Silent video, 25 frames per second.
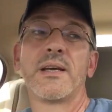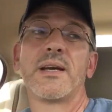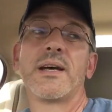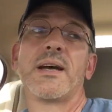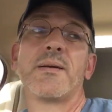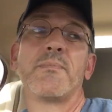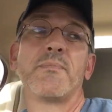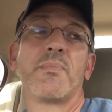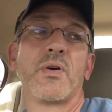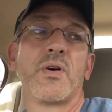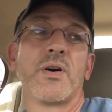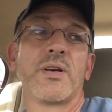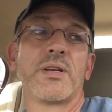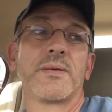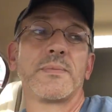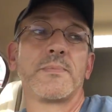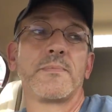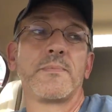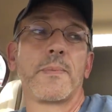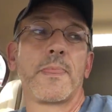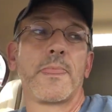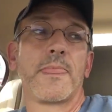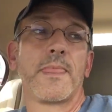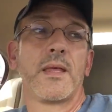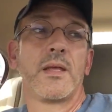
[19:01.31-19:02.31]
I bought
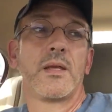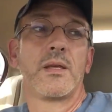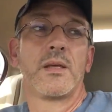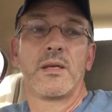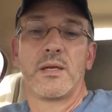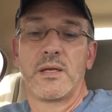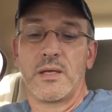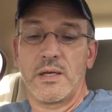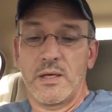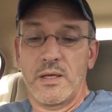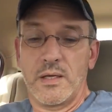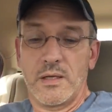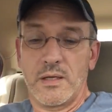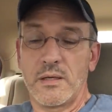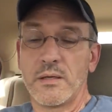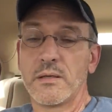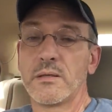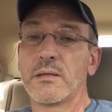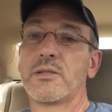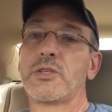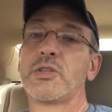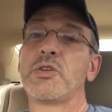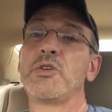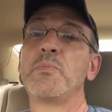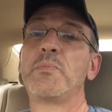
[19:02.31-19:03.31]

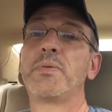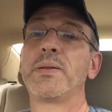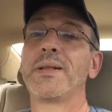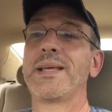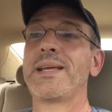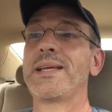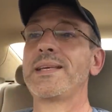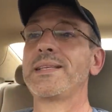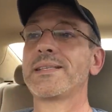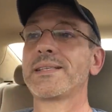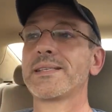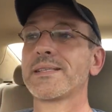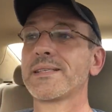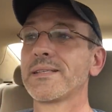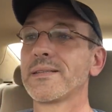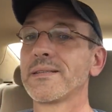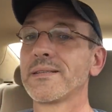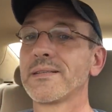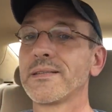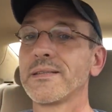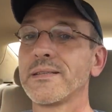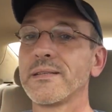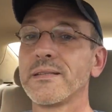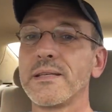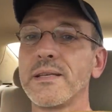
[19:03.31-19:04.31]
two plates
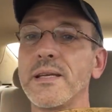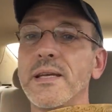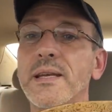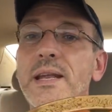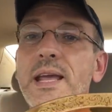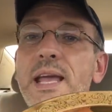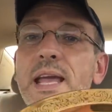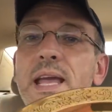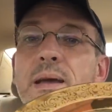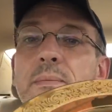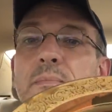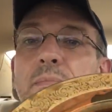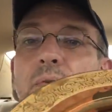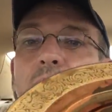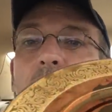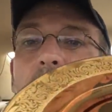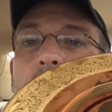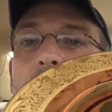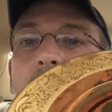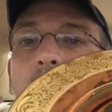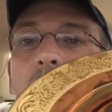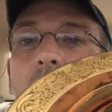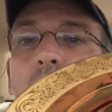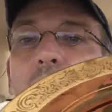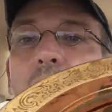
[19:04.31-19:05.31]
in amber
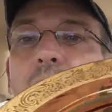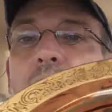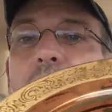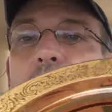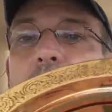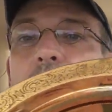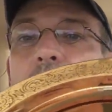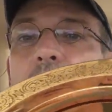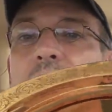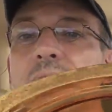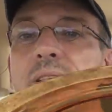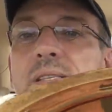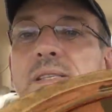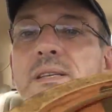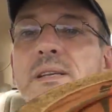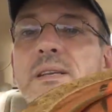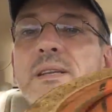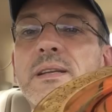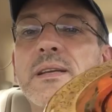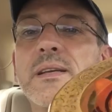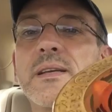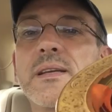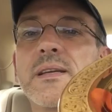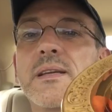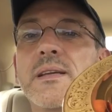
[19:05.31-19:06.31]
gold
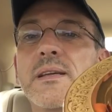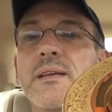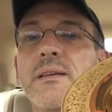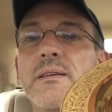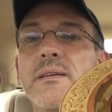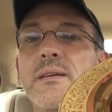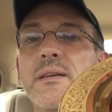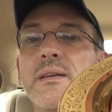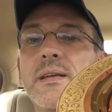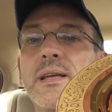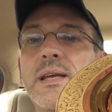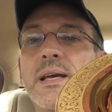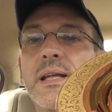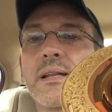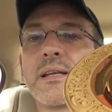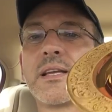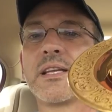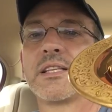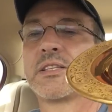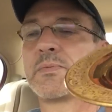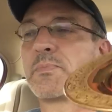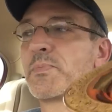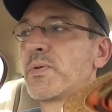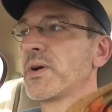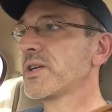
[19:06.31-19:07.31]
encrusted
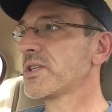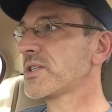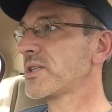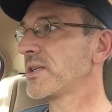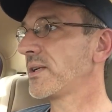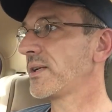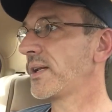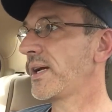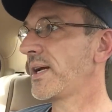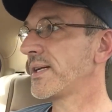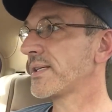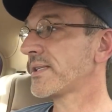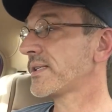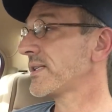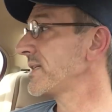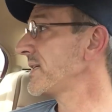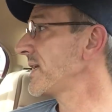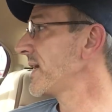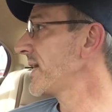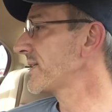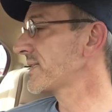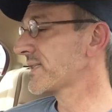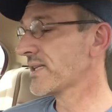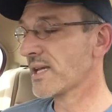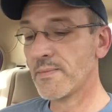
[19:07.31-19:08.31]
elegant depression glass.
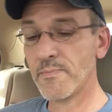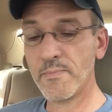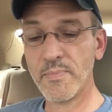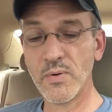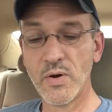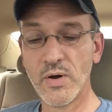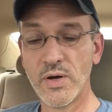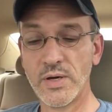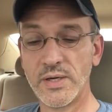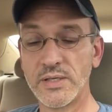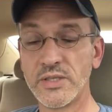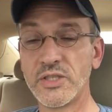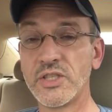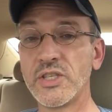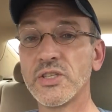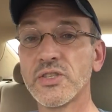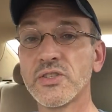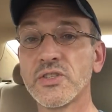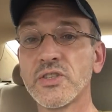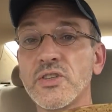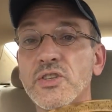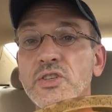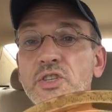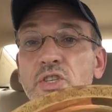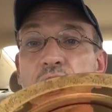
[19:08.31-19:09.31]
Yes, I bought
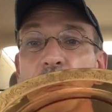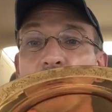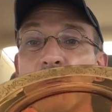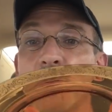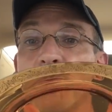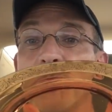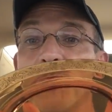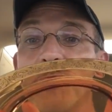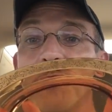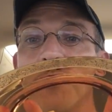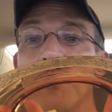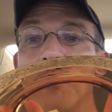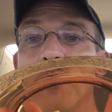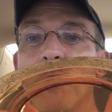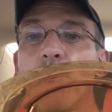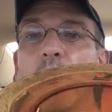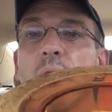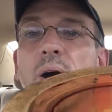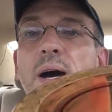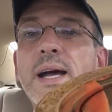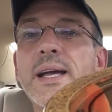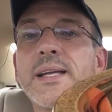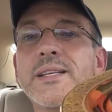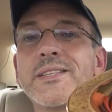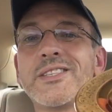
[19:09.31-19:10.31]
just two.
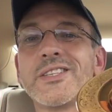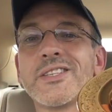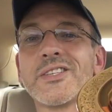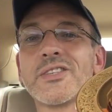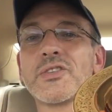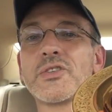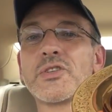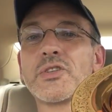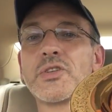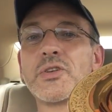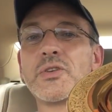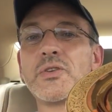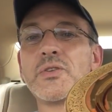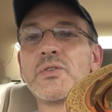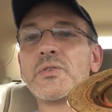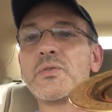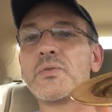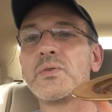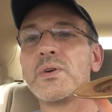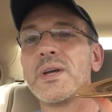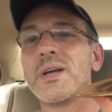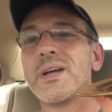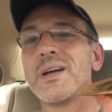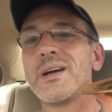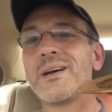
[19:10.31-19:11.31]
Why just
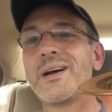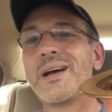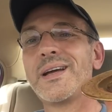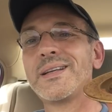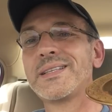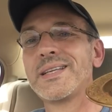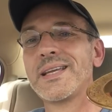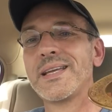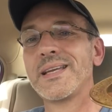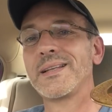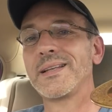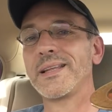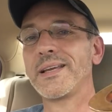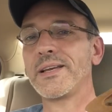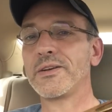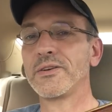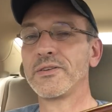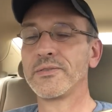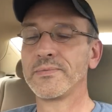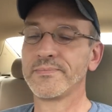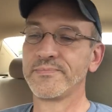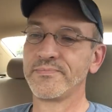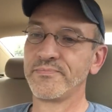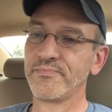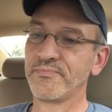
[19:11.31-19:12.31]
two? I'll tell you later.